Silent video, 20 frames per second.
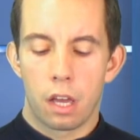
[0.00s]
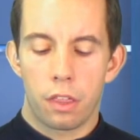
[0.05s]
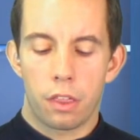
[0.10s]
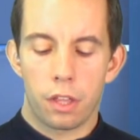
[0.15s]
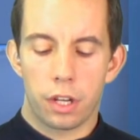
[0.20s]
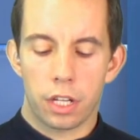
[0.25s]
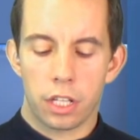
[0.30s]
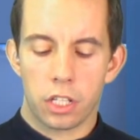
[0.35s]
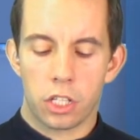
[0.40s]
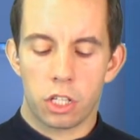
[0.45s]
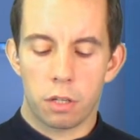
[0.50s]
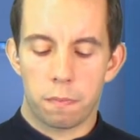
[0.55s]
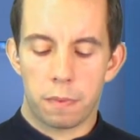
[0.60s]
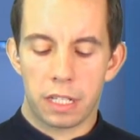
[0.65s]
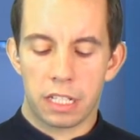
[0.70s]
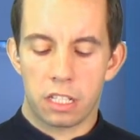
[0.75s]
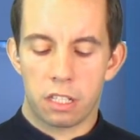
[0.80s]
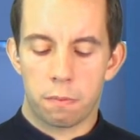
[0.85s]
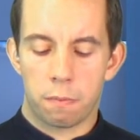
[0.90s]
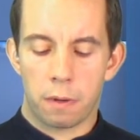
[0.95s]
that it should be
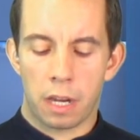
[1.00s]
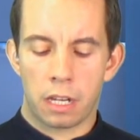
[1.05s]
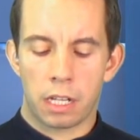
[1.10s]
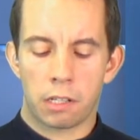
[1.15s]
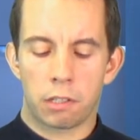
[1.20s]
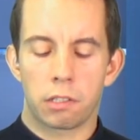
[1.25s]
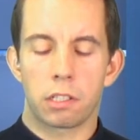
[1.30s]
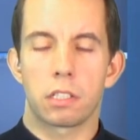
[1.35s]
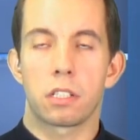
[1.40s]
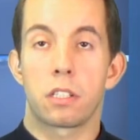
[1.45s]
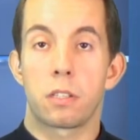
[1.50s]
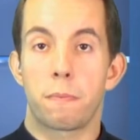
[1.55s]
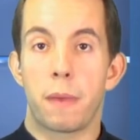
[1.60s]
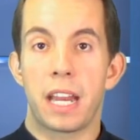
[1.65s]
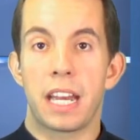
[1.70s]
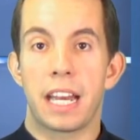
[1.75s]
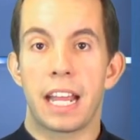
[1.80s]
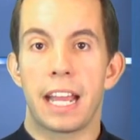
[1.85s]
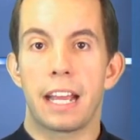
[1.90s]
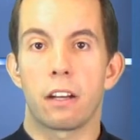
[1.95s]

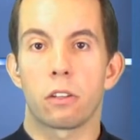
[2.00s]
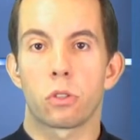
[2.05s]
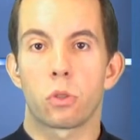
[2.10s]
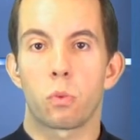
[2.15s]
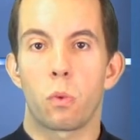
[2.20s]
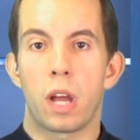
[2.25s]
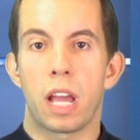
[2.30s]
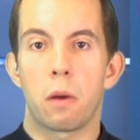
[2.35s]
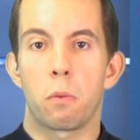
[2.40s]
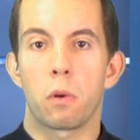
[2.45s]
spent elsewhere?